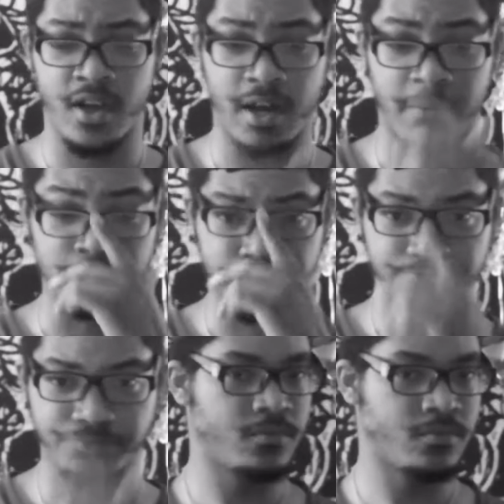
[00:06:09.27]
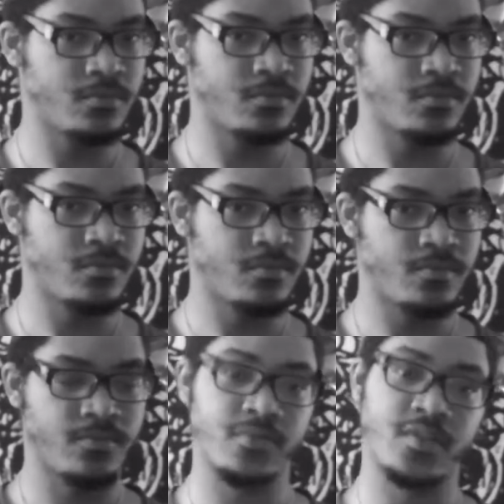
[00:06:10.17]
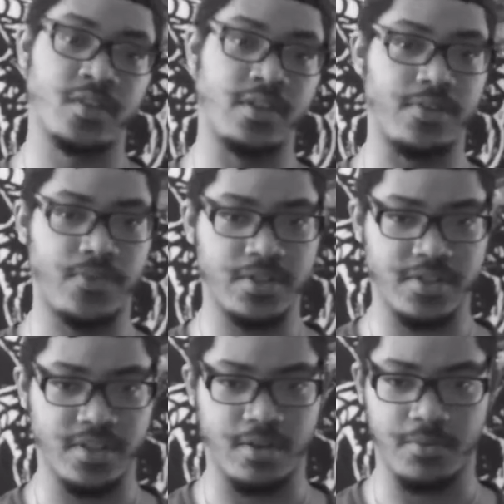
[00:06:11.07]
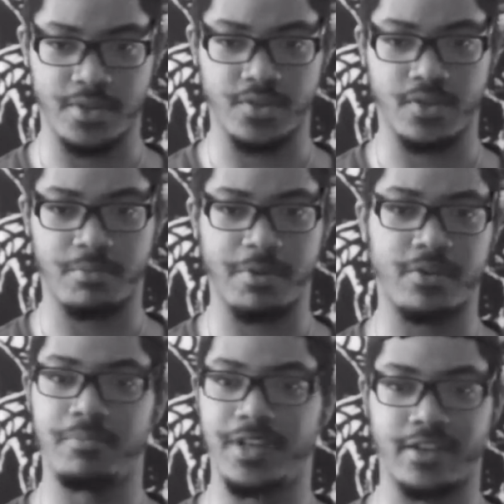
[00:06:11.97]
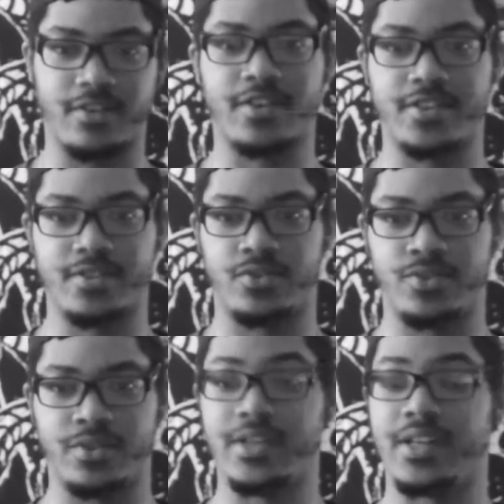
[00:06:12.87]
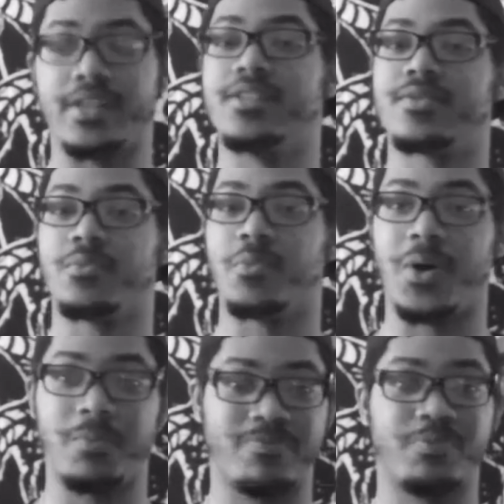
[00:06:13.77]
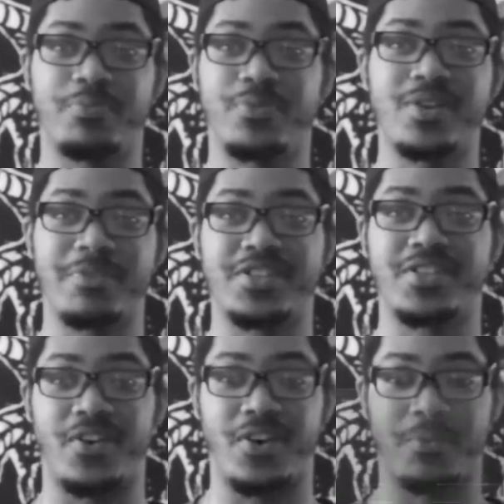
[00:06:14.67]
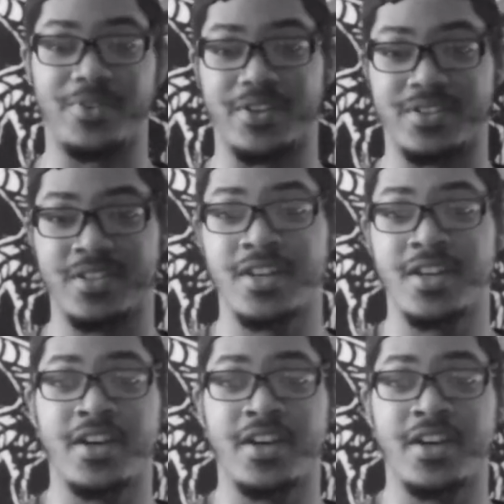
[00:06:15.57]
Now, the first thing I want to talk about on Black Eyed Children is, well, pretty much the obvious.